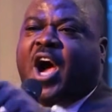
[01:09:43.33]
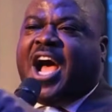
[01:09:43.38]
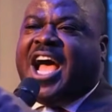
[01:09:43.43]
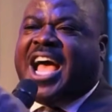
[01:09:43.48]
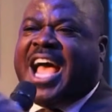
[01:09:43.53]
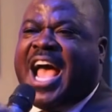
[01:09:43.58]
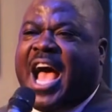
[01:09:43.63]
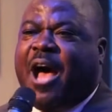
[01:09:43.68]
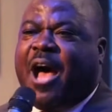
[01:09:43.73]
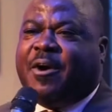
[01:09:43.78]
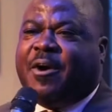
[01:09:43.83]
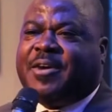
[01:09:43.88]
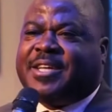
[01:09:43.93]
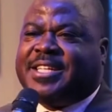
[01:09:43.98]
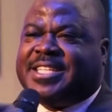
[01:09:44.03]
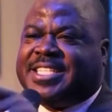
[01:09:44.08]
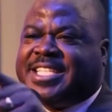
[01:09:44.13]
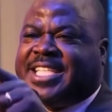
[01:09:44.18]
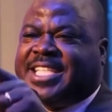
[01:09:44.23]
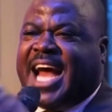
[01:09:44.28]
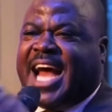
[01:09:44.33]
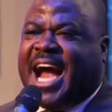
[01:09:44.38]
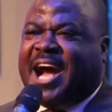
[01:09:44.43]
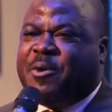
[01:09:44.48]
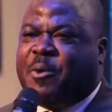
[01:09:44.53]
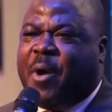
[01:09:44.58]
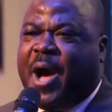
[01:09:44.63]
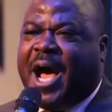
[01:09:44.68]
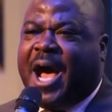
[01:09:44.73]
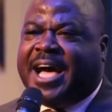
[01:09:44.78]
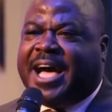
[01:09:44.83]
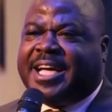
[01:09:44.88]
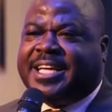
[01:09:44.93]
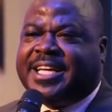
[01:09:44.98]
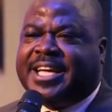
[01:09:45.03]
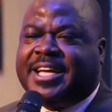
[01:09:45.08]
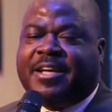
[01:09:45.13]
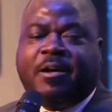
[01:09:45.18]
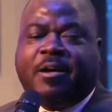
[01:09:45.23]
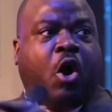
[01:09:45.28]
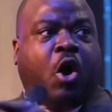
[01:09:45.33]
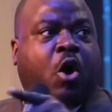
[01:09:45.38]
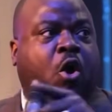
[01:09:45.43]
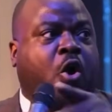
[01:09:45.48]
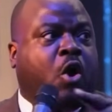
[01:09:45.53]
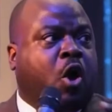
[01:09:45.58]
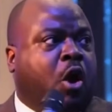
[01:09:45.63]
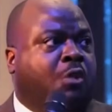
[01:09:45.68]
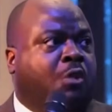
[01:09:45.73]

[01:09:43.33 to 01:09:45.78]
to Ghana. He wants you to come and do this, do that. I say,